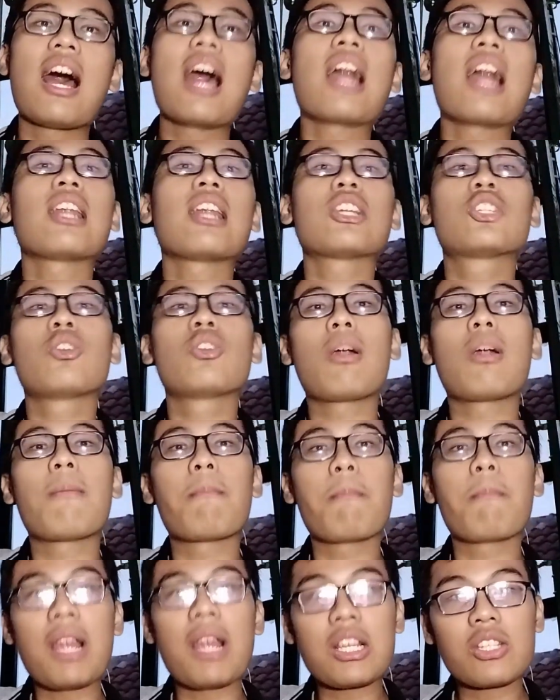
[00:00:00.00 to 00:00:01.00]
Unless you're a
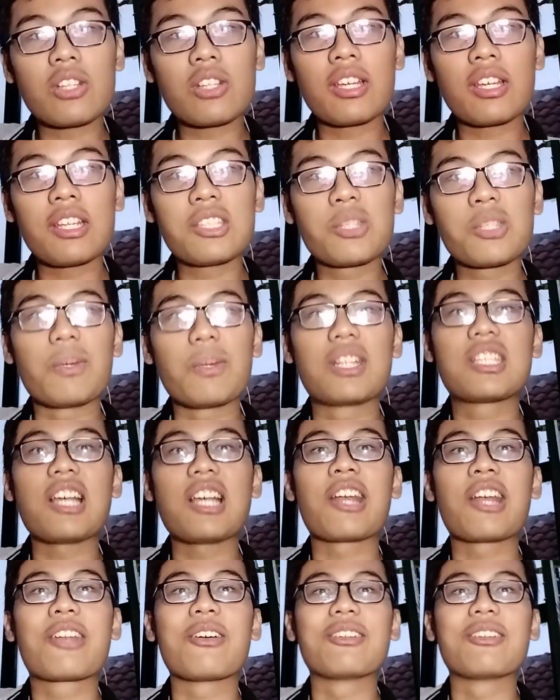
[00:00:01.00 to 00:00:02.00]
masochist, which
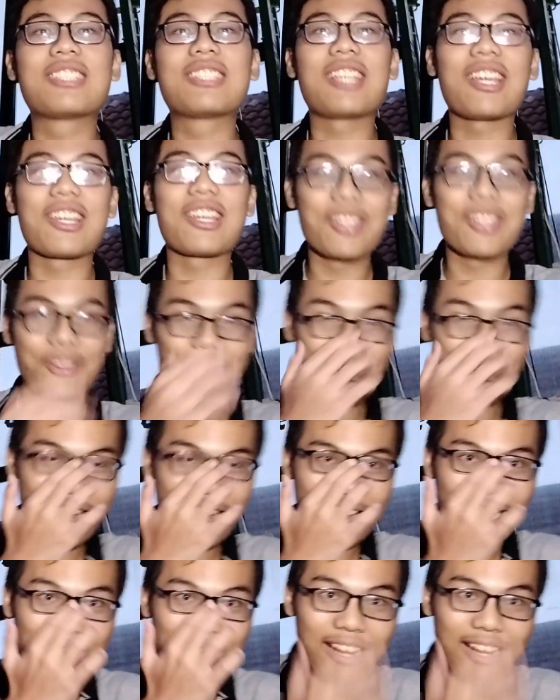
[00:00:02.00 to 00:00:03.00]
I don't think you
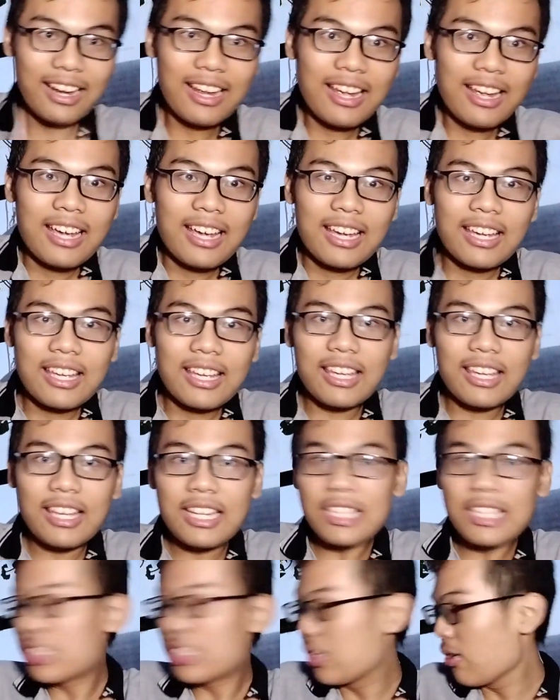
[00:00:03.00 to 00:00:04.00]
are.
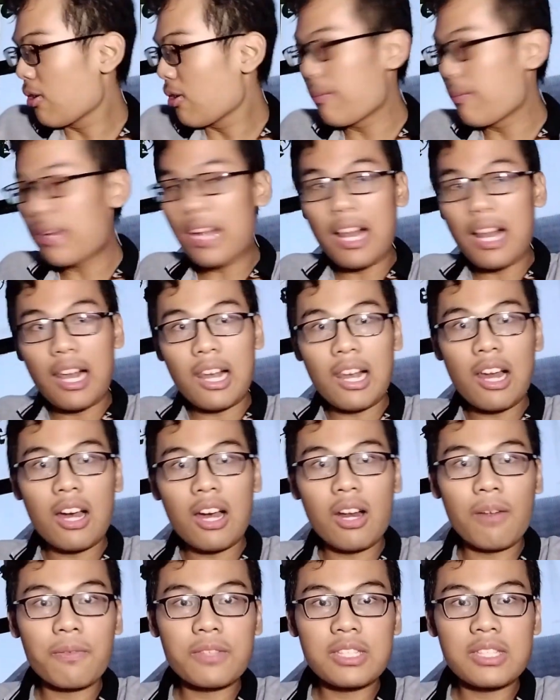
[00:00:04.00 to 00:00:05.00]
It took me a
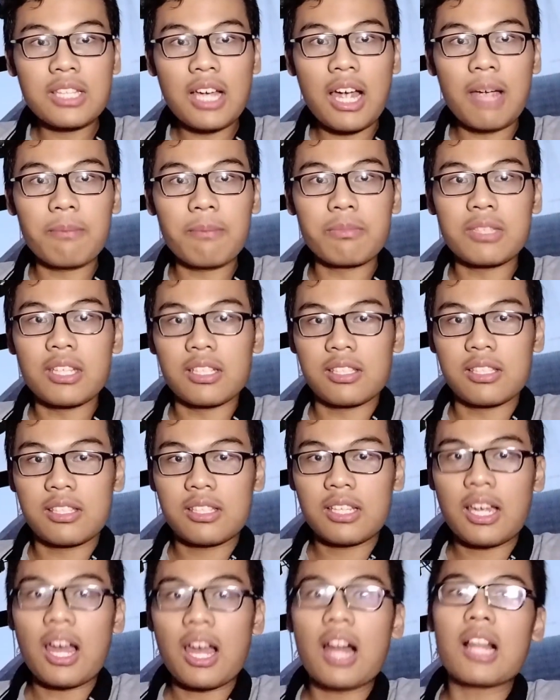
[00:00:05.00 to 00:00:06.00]
lot of time
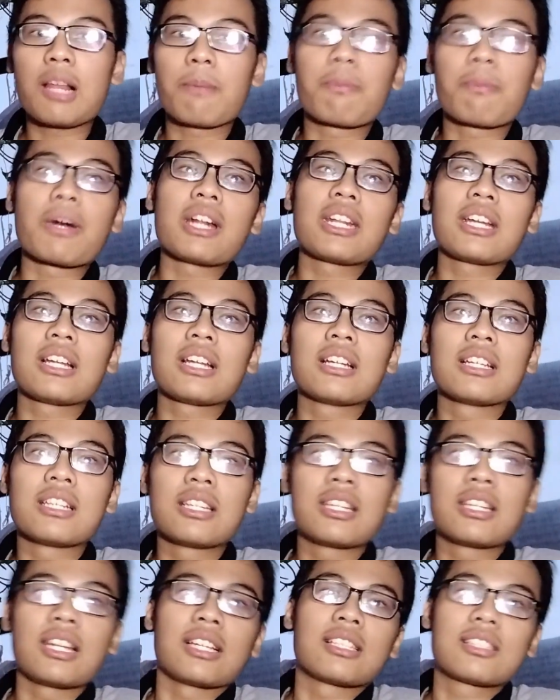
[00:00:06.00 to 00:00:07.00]
just calibrating
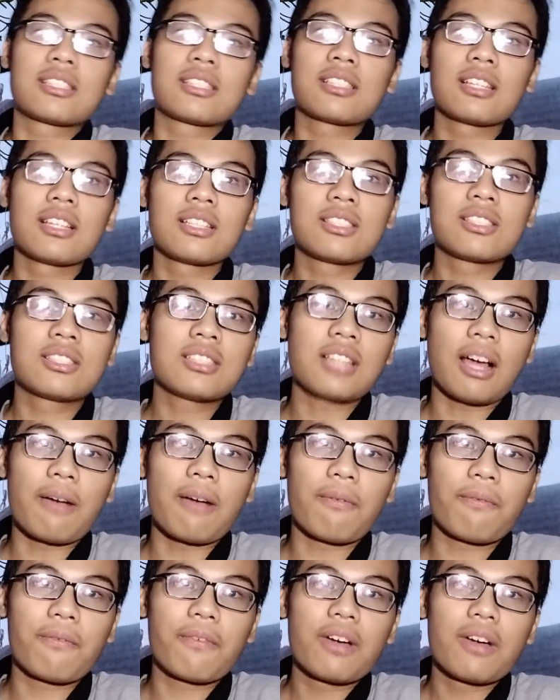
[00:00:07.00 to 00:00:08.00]
this
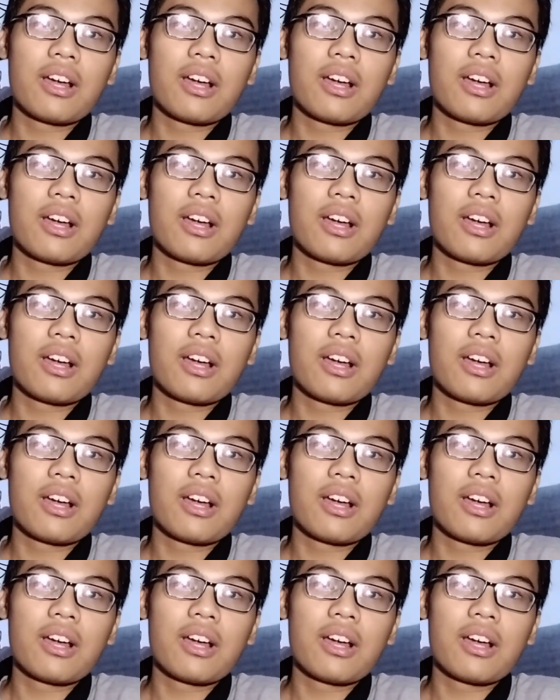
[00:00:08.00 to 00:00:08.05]
stuff.